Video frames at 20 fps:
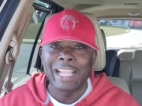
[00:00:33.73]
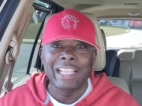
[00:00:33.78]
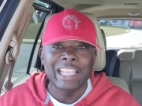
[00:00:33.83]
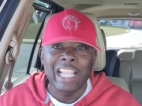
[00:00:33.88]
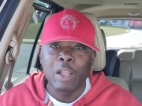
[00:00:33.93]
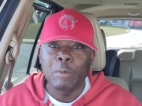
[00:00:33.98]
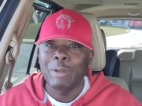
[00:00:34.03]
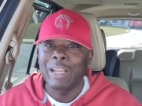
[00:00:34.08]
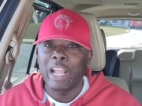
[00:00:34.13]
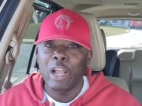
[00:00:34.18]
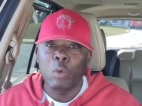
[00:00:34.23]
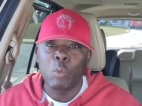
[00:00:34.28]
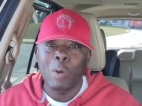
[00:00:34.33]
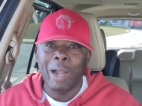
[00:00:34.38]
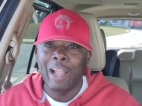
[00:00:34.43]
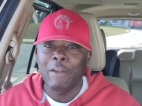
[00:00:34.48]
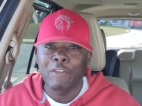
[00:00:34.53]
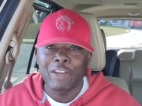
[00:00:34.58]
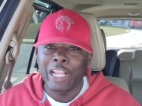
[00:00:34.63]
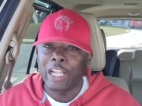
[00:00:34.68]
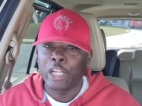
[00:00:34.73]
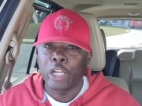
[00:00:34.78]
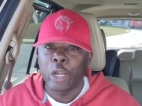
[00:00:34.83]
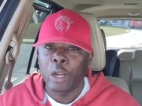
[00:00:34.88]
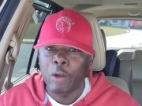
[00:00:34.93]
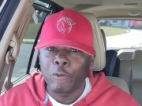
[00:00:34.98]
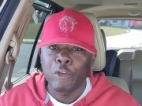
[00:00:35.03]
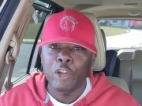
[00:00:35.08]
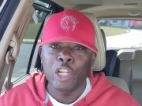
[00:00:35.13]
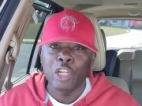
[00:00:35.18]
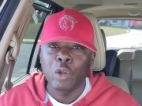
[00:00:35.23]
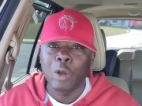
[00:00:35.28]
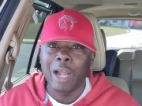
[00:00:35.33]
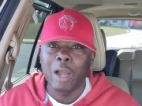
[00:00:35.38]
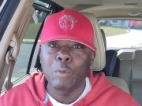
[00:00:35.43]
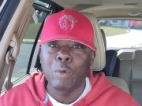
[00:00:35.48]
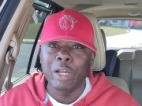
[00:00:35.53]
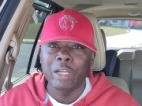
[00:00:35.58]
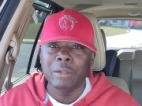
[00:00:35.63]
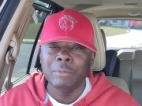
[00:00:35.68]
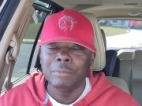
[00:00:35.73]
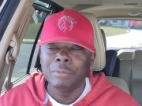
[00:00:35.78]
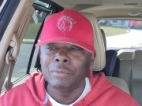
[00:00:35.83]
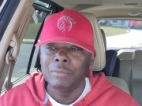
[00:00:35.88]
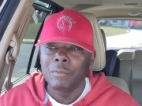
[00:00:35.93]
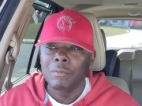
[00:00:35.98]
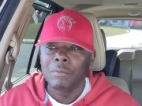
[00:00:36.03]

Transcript: And then when their wife or their girlfriend go out with them,